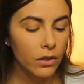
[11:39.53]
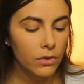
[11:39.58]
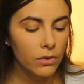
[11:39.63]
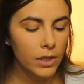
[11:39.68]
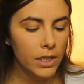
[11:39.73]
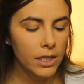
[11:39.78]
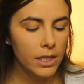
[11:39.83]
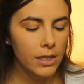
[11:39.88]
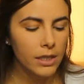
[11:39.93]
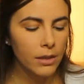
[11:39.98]
though
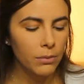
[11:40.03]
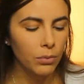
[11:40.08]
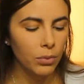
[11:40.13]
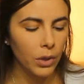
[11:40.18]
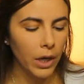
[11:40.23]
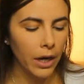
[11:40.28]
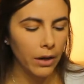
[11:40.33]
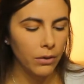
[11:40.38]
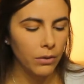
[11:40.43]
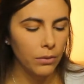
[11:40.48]
this is a
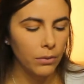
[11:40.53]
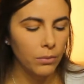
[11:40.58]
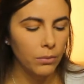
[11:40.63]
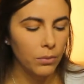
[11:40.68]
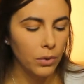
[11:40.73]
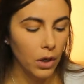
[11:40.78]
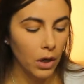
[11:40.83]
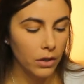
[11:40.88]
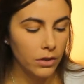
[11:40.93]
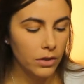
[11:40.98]
brown
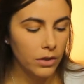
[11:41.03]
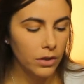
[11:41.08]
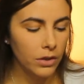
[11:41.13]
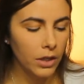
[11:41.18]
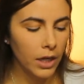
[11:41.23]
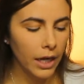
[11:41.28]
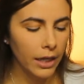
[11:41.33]
bronzer,